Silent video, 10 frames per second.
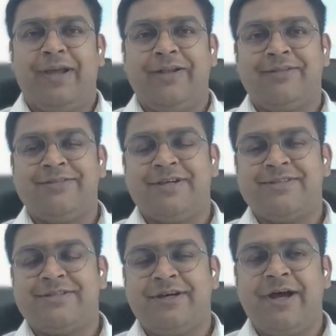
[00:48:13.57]
It's
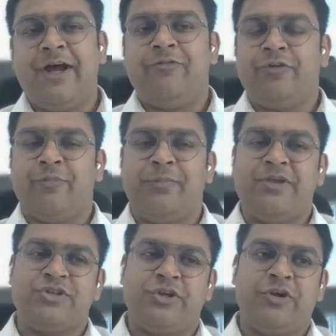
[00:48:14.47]
just a
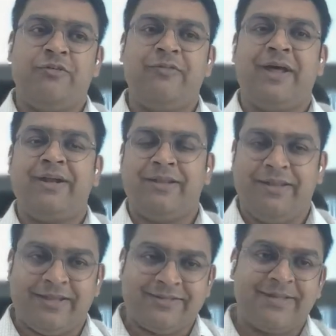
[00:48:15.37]
affirmation of that,
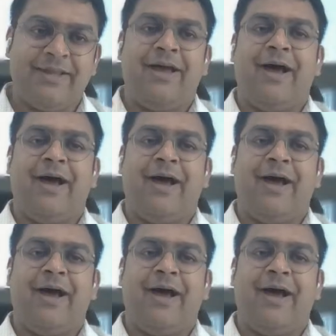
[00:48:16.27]
yes,